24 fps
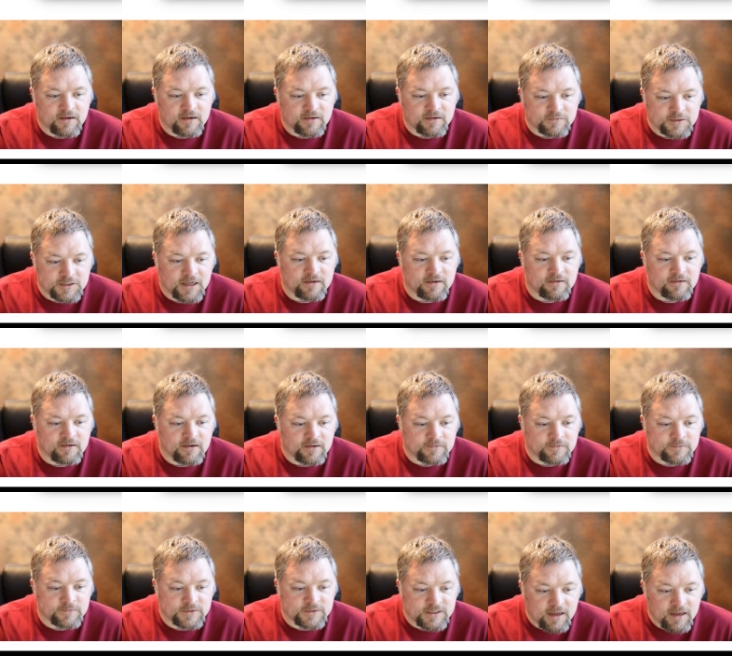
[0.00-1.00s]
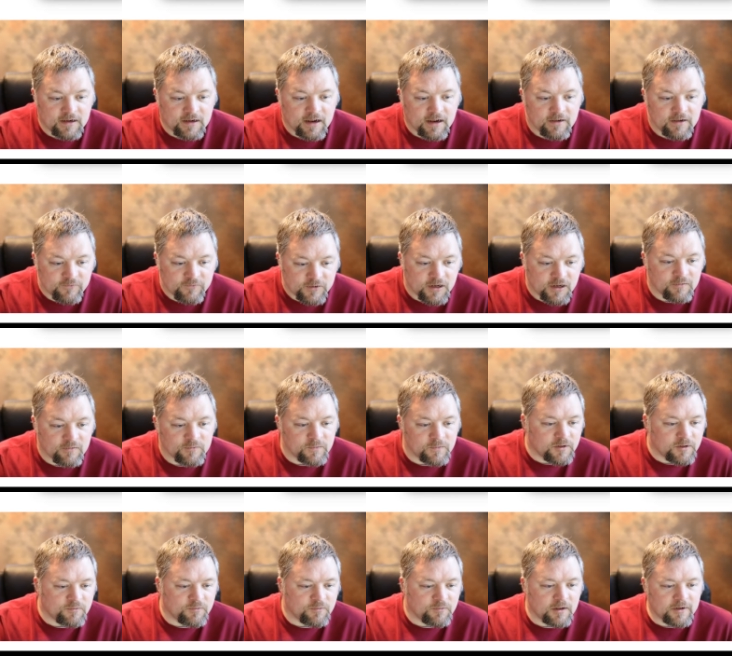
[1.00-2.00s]
10 to the power of 4
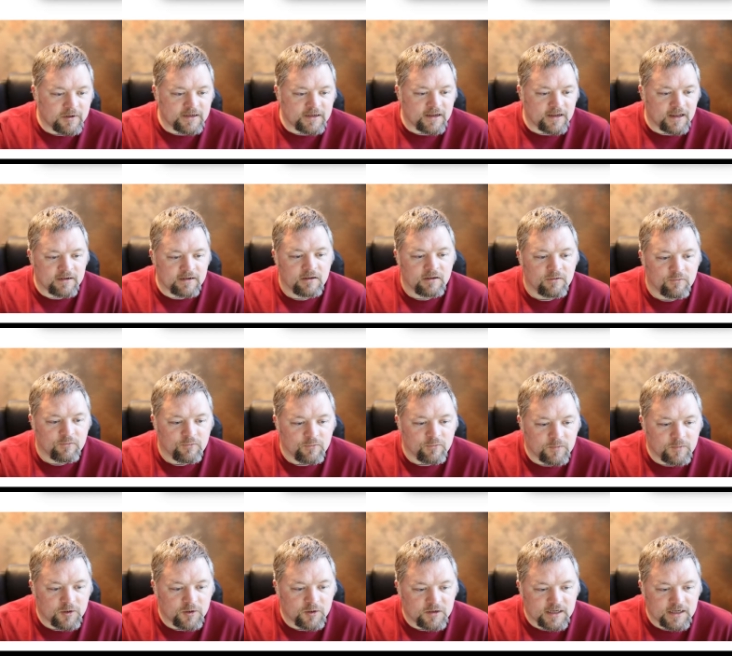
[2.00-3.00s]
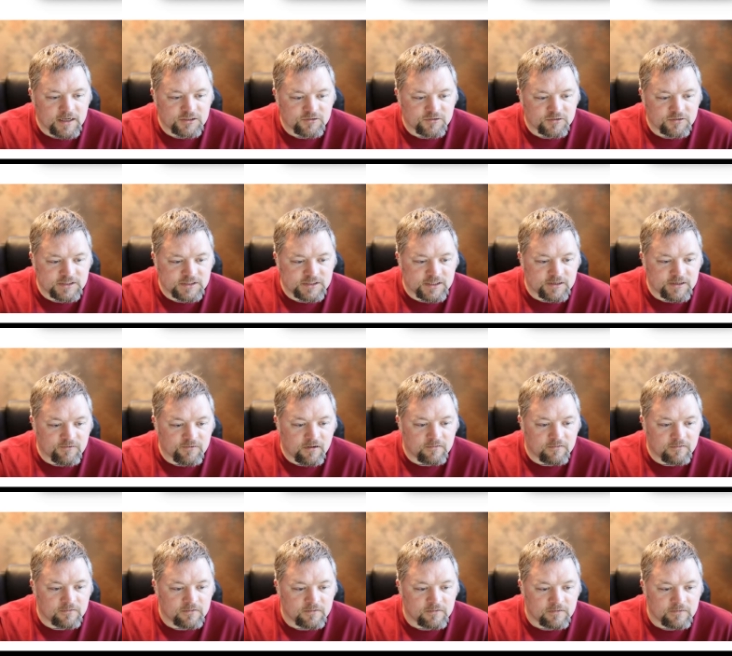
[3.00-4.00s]
means 10 with 4 zeros
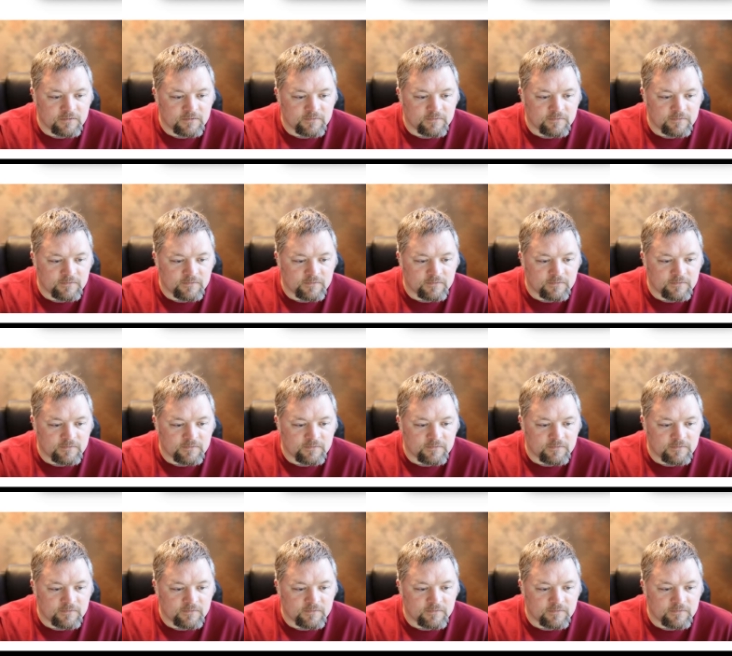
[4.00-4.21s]
after it.